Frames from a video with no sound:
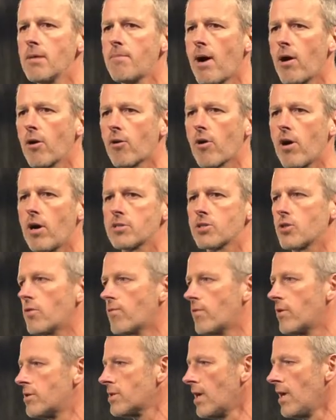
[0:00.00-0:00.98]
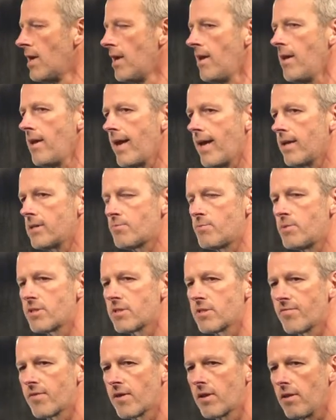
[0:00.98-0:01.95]
all about crossovers and
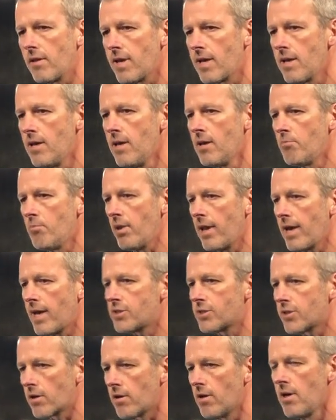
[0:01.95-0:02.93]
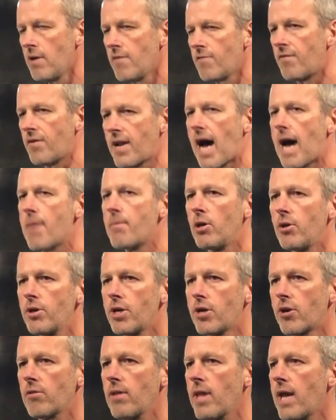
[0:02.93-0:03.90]
specifically Blazer.
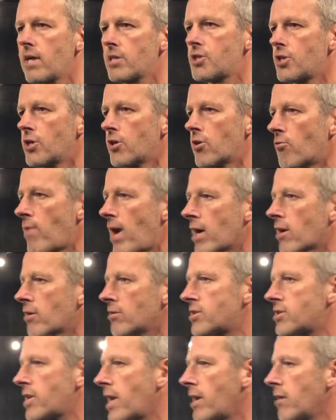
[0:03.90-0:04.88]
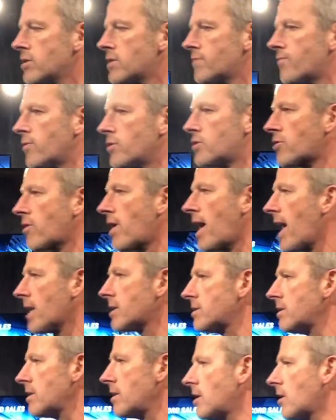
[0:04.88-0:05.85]
Phenomenal year last year, record sales for
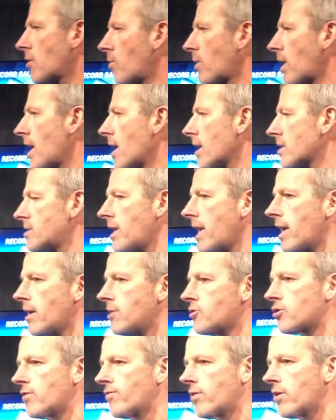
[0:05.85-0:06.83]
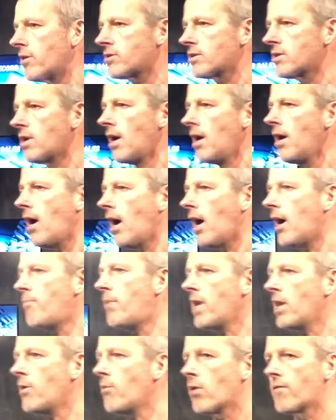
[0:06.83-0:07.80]
Trax, Equinox, and Traverse,
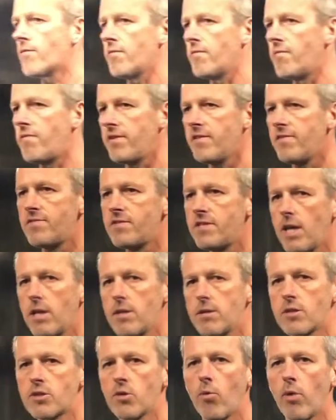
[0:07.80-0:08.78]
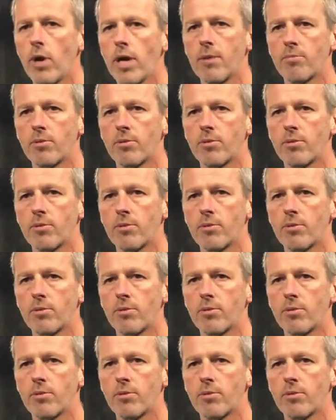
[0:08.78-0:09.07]
up anywhere from 15 to 20